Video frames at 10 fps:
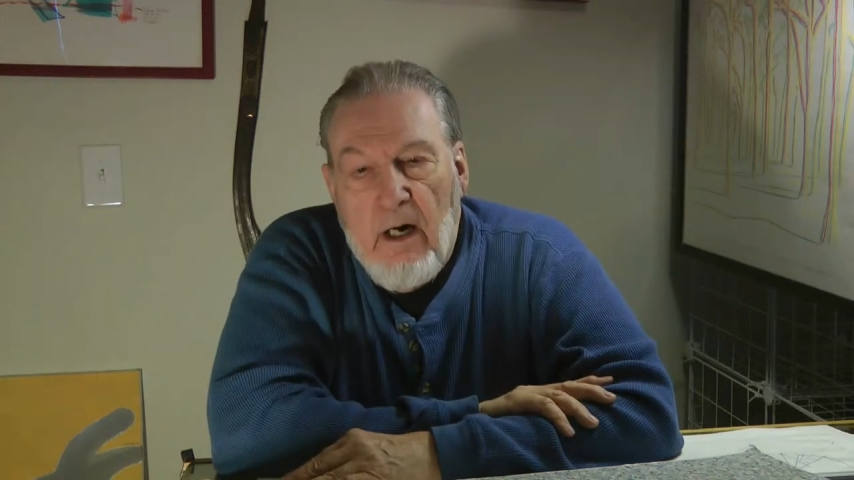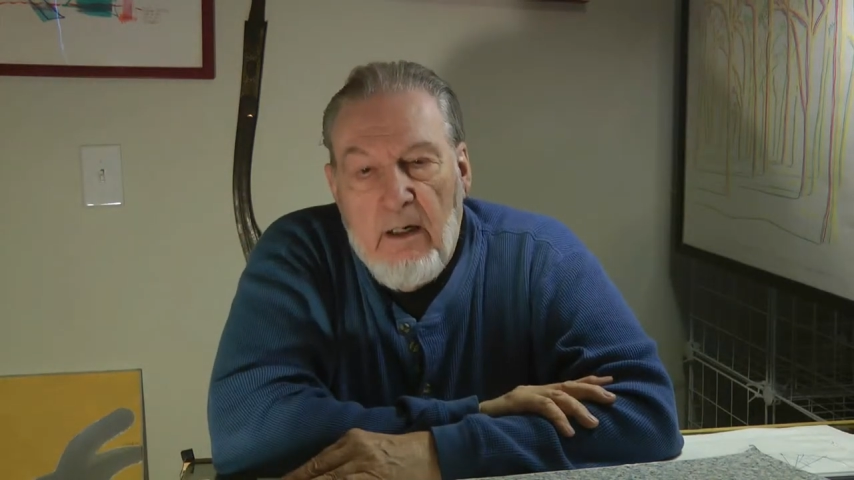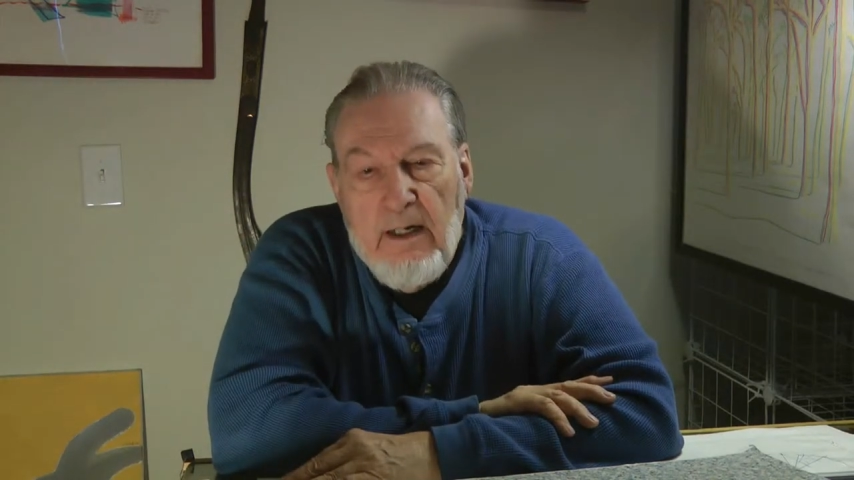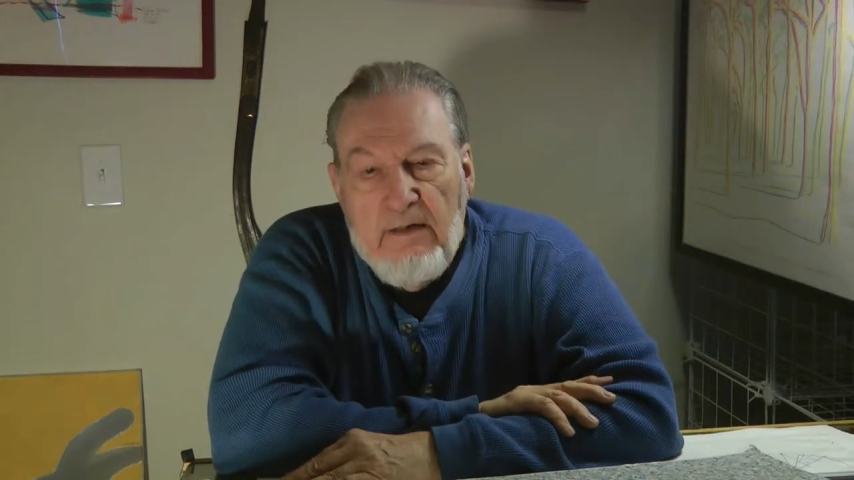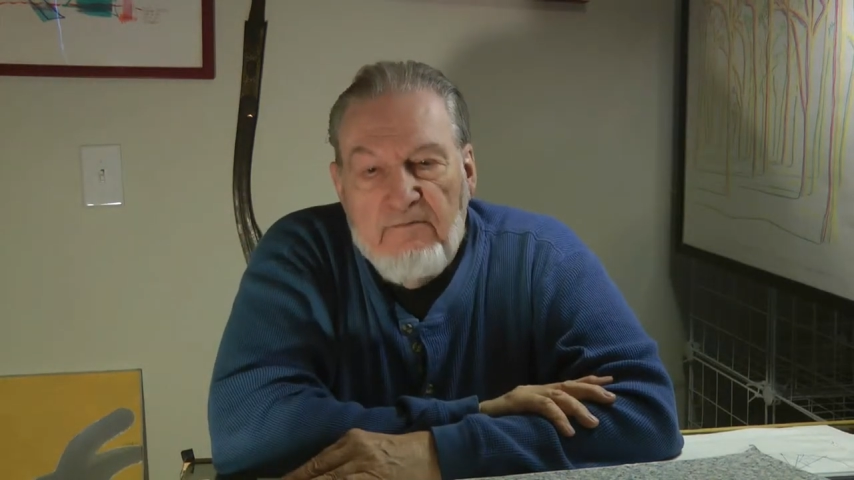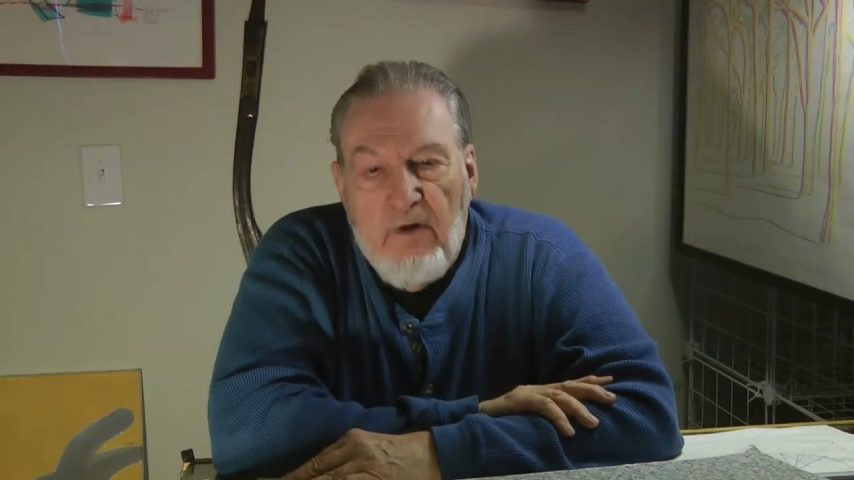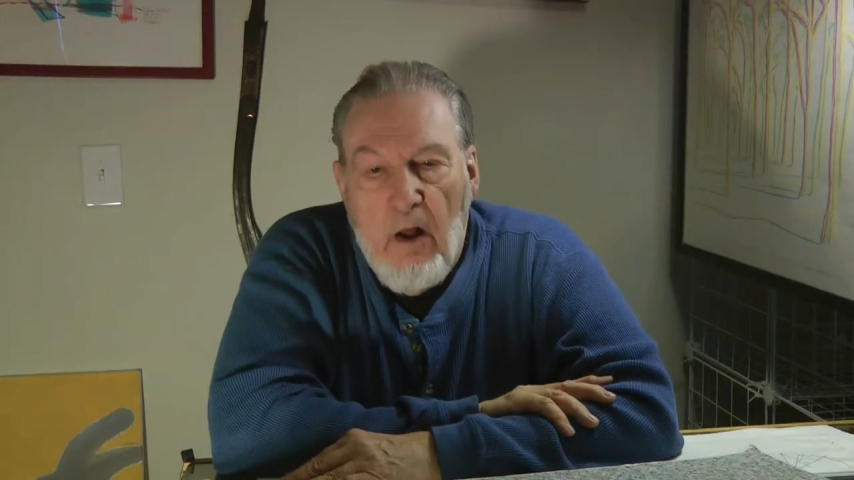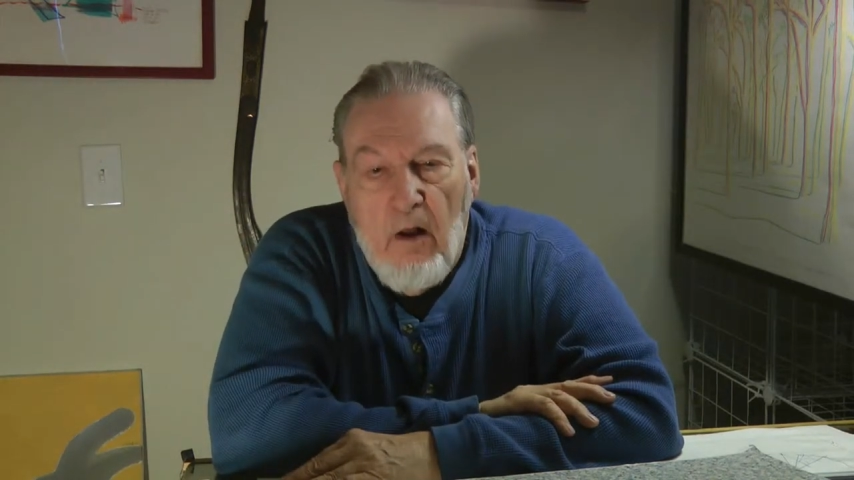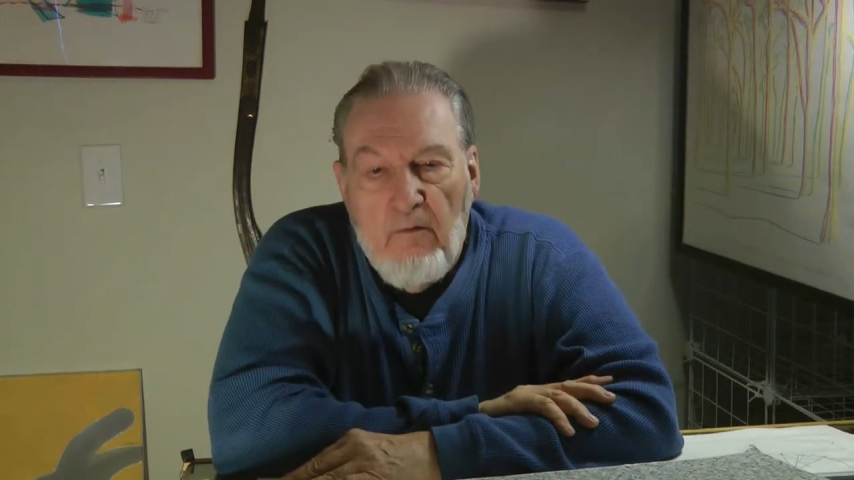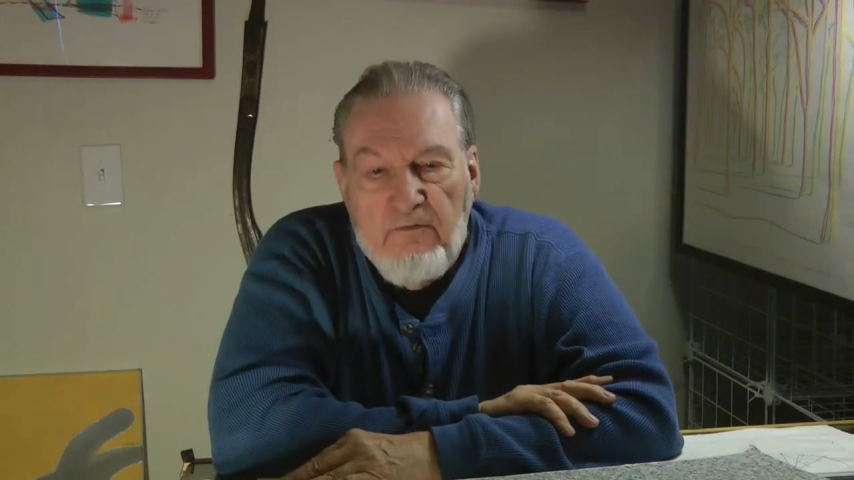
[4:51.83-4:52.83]
are
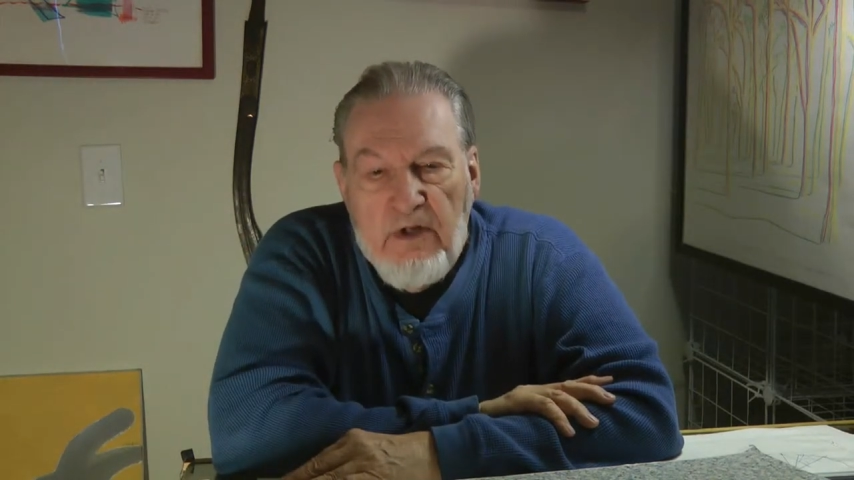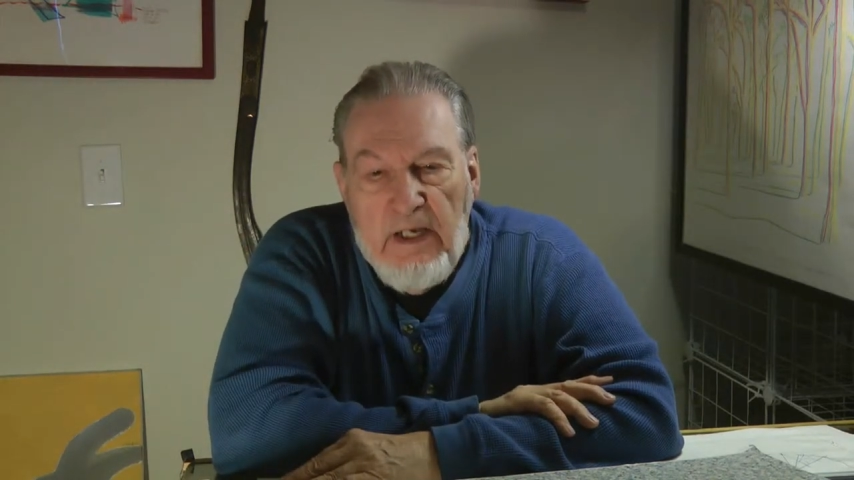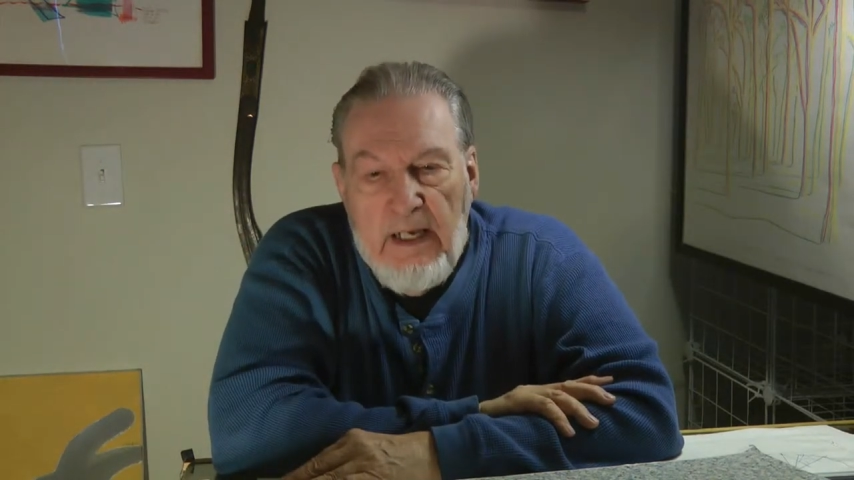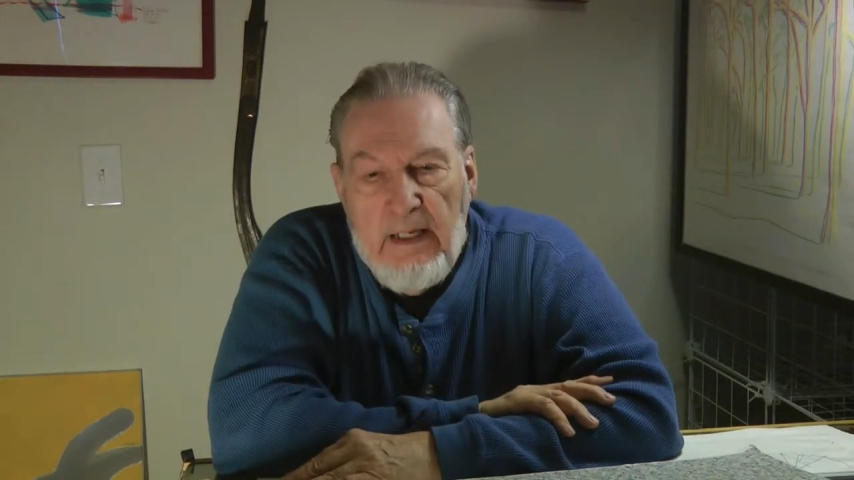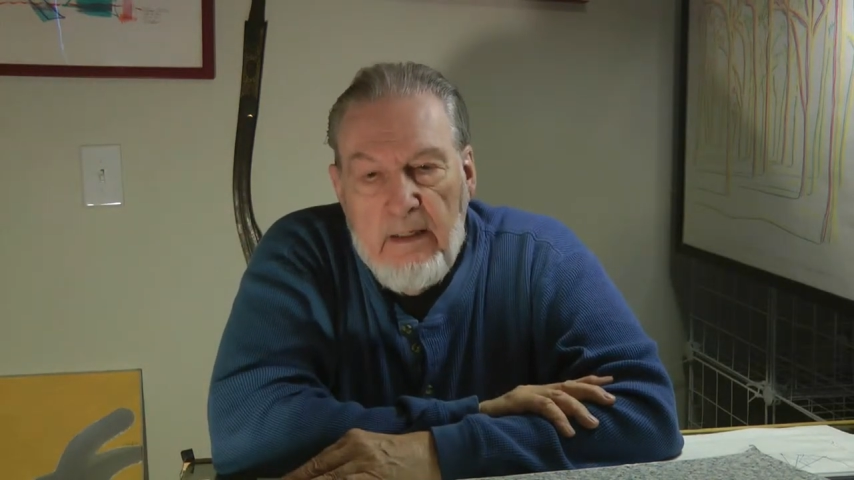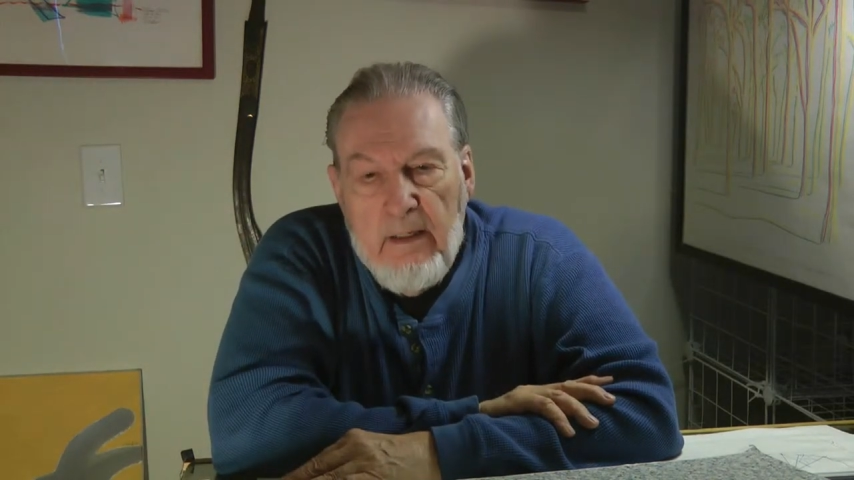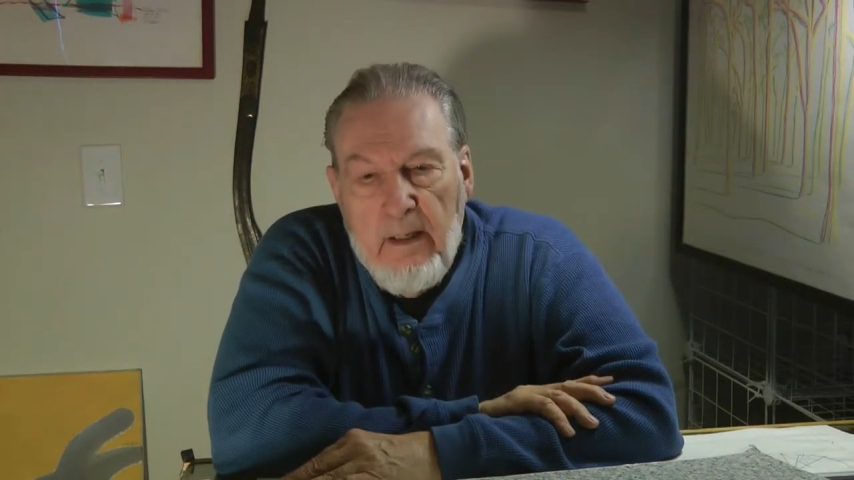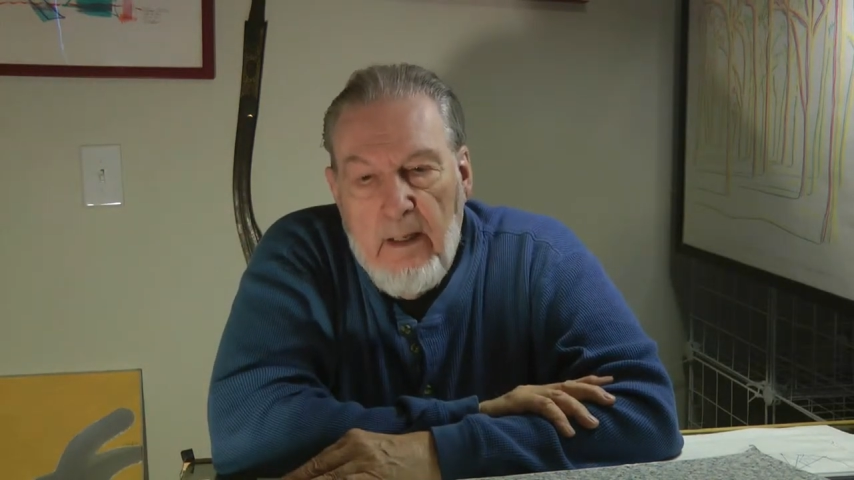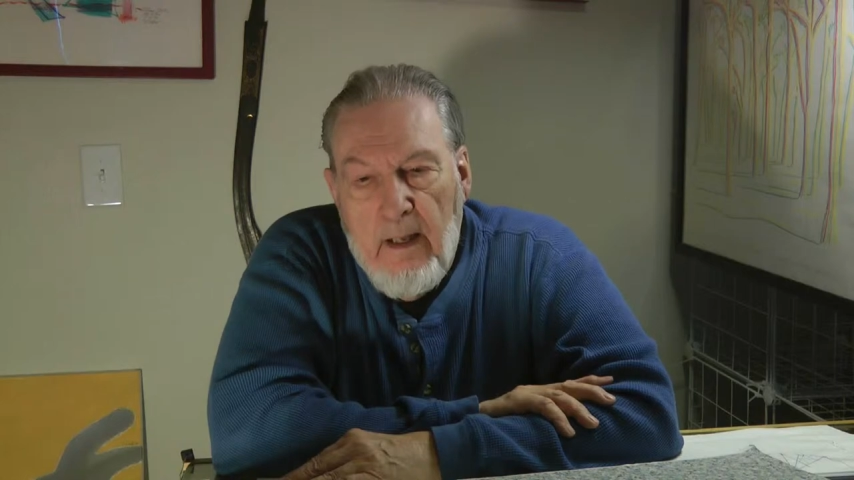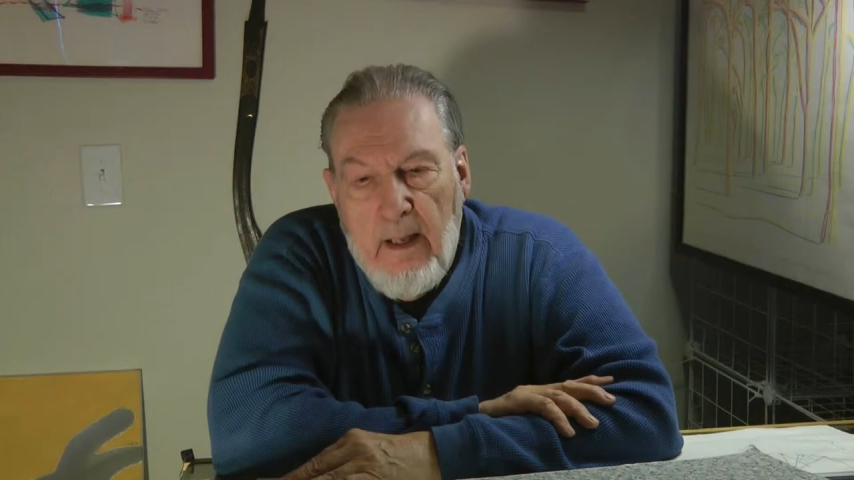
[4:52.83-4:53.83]
involved in